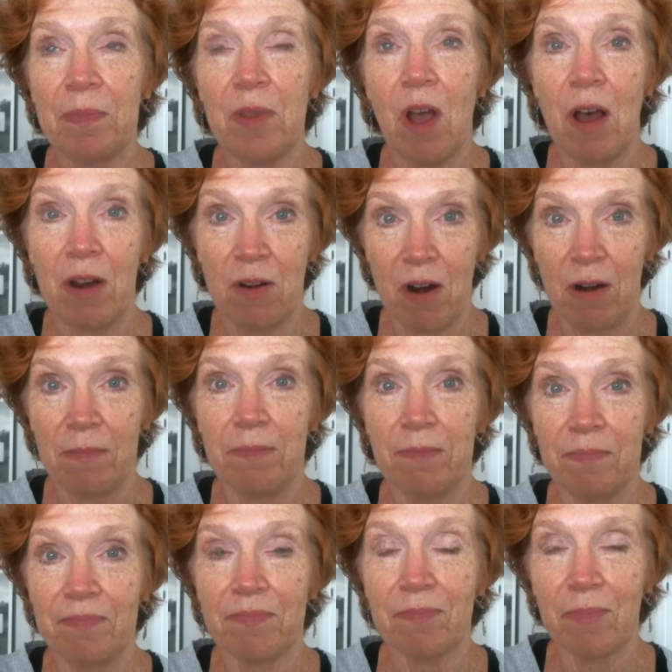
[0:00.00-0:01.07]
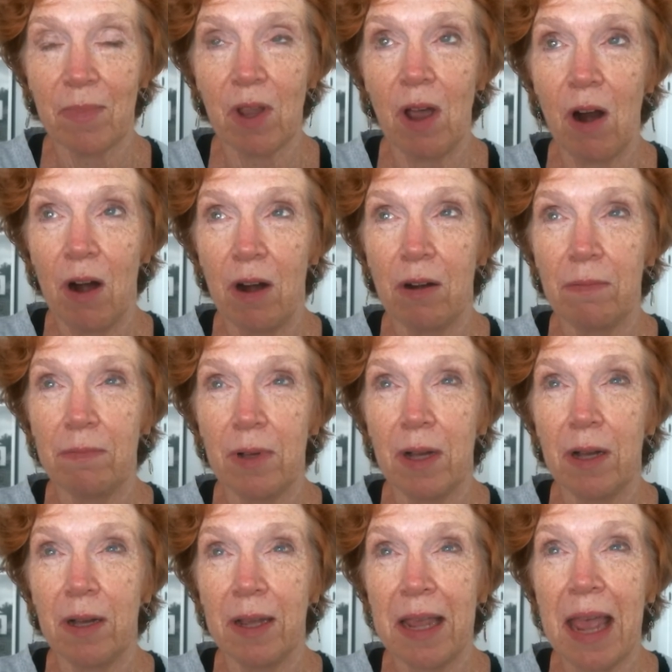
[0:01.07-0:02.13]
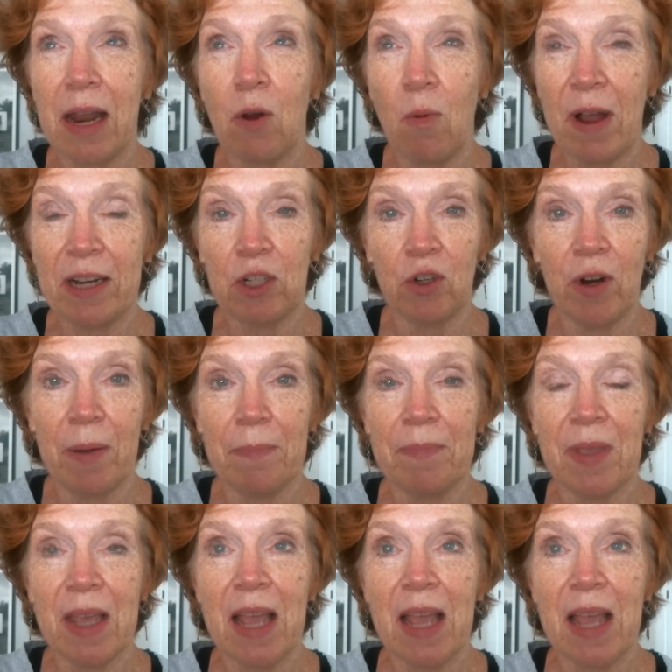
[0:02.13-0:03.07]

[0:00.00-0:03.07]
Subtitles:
on our getaway trip.